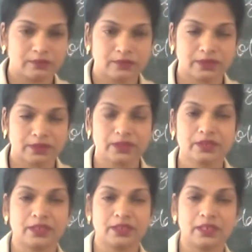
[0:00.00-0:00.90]

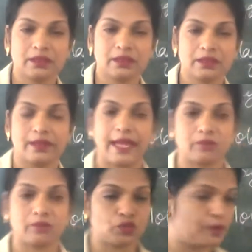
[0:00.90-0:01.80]
16
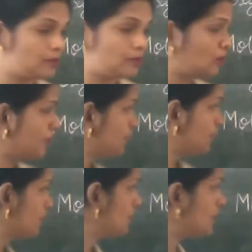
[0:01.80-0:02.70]
grams per mole.
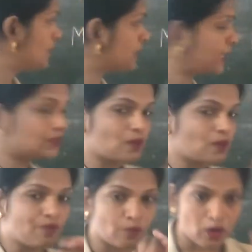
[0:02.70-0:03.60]
In the case
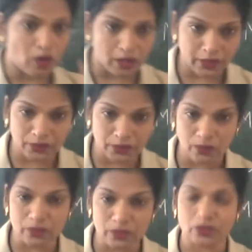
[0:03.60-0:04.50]
of
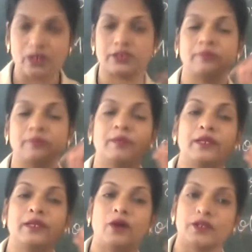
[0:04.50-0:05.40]
molecules or
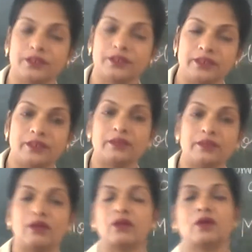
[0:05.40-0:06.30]
simply oxygen
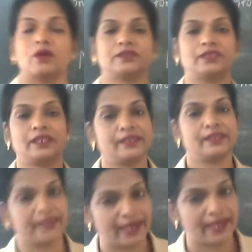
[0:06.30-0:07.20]
or oxygen
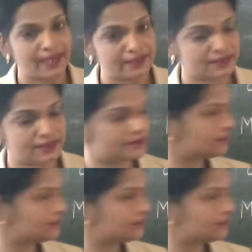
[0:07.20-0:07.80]
gas,